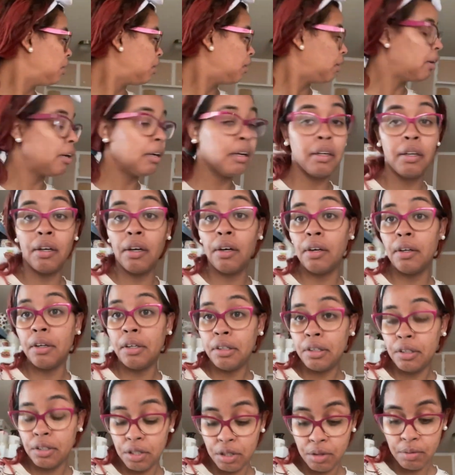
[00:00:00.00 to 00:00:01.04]
All right, y'all, it
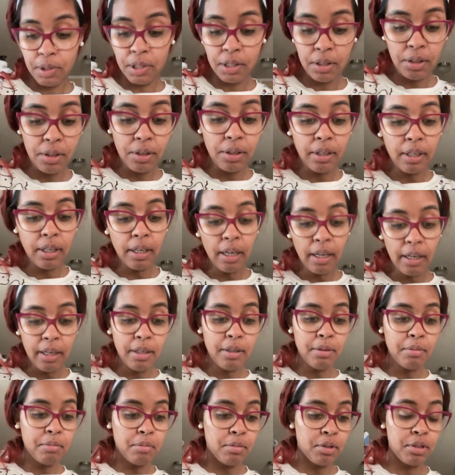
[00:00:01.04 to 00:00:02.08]
is 3.30. I
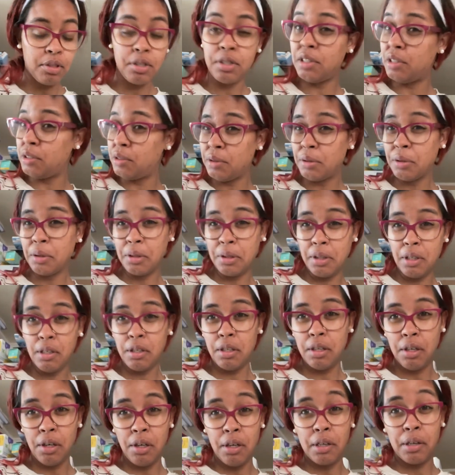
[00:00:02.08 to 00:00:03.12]
am still
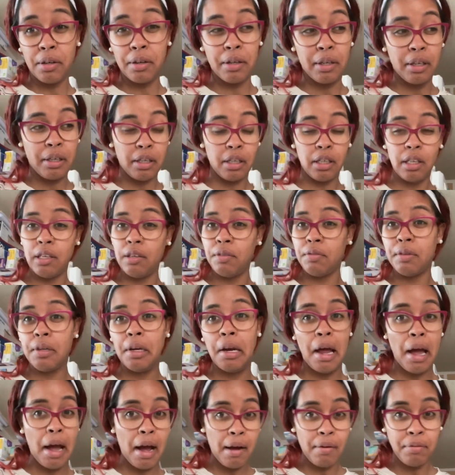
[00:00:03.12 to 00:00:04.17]
clearly hungry even
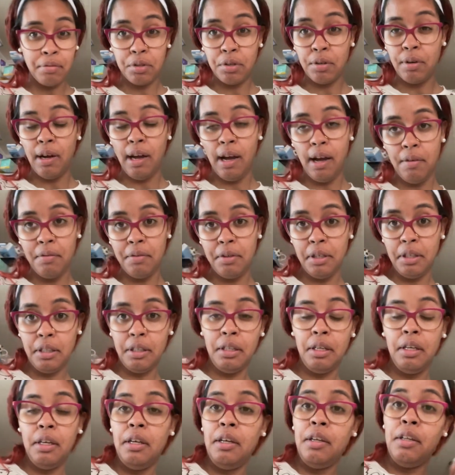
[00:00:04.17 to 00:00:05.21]
after having
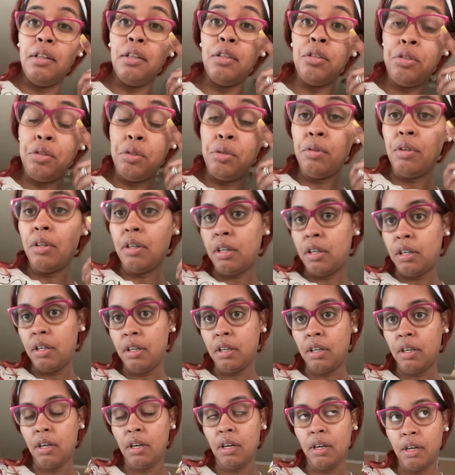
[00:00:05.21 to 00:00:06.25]
the tuna,
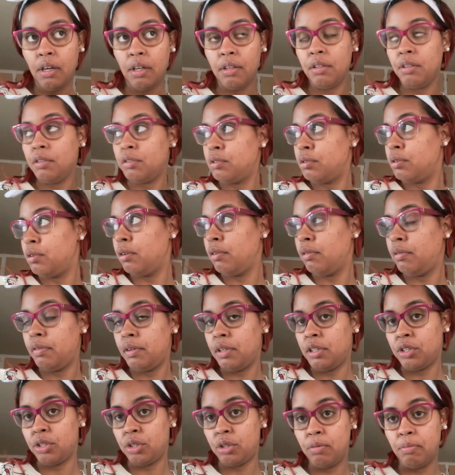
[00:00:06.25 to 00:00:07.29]
uh, the tuna
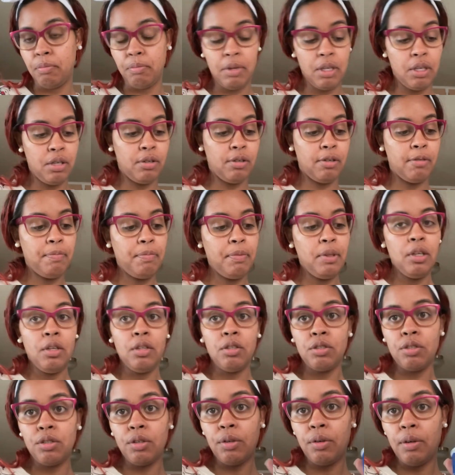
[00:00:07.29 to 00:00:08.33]
fish meal.
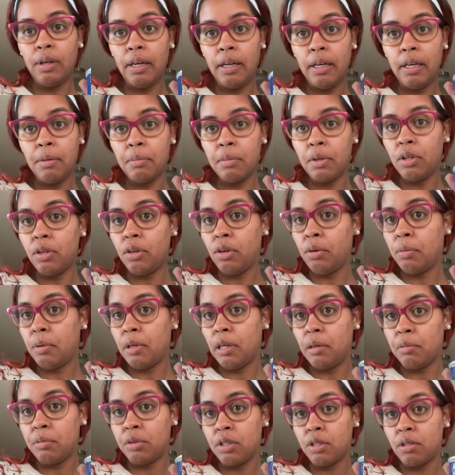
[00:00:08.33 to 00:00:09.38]
So I am gonna open
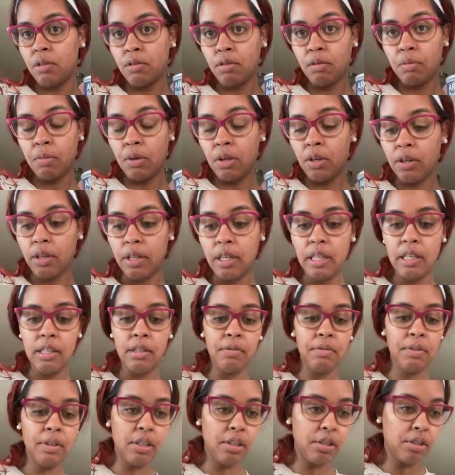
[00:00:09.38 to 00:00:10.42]
up just a small can of
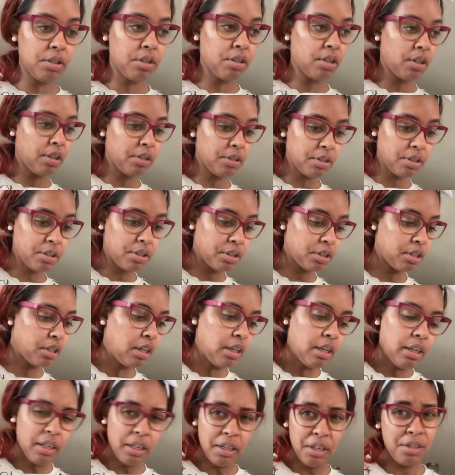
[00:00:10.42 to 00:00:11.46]
Vienna sausage.
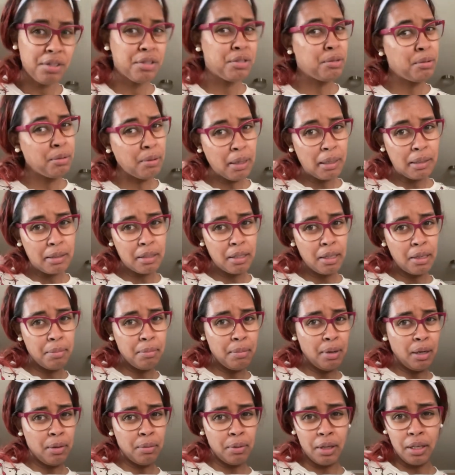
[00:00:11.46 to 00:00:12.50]
I do like to eat
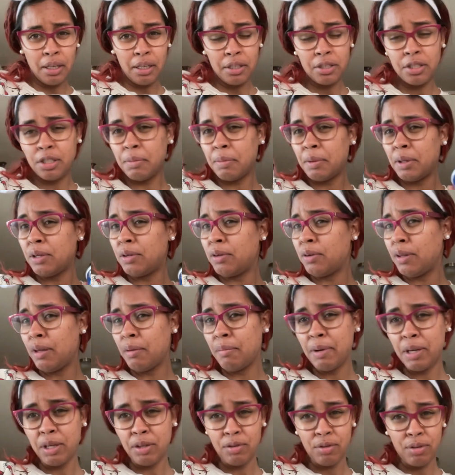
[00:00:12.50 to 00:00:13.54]
mine with ketchup. I know that
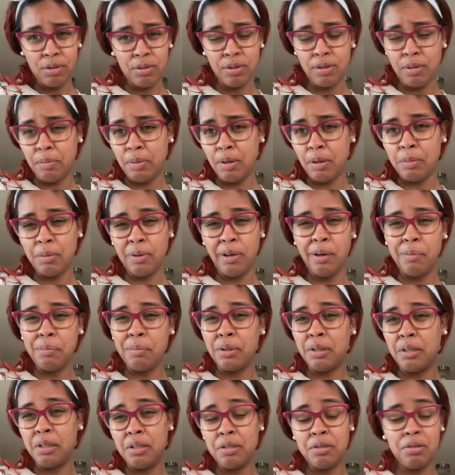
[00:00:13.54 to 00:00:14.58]
might gross some people out,
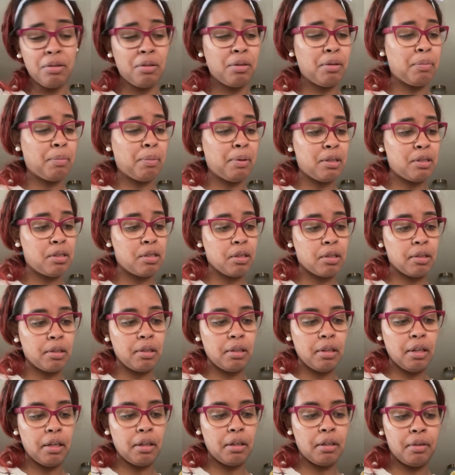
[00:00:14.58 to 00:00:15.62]
but these are basically
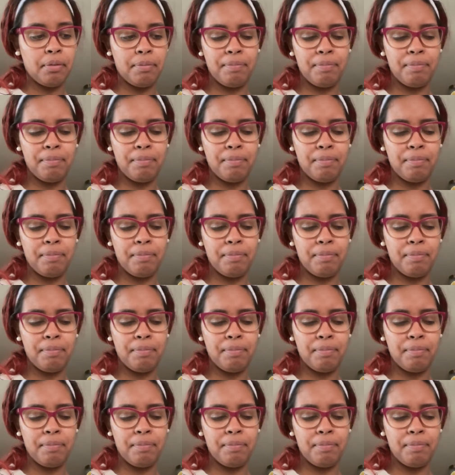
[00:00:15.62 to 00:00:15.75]
like